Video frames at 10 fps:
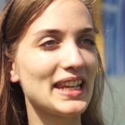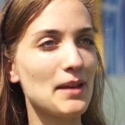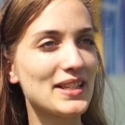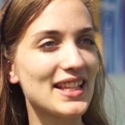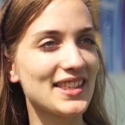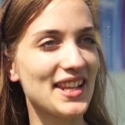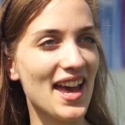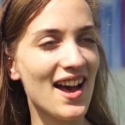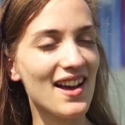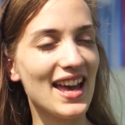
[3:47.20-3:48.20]
my name is
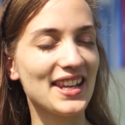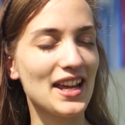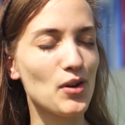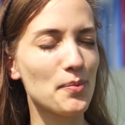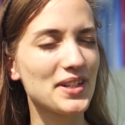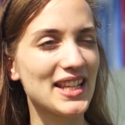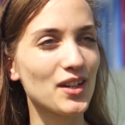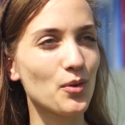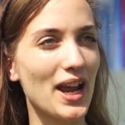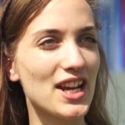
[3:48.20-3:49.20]
Andrea and I
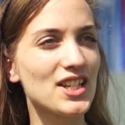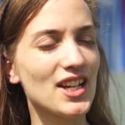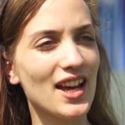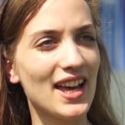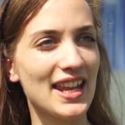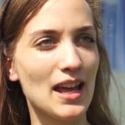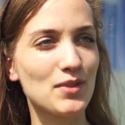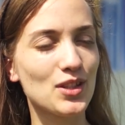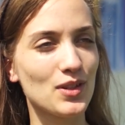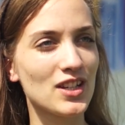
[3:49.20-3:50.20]
represent Croatia and I'm
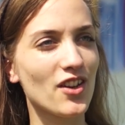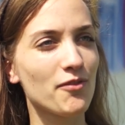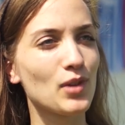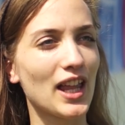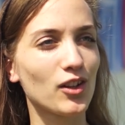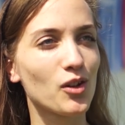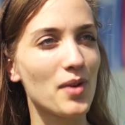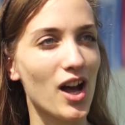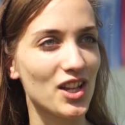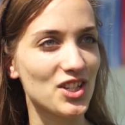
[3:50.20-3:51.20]
a student of molecular
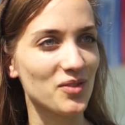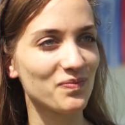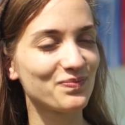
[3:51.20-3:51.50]
biology.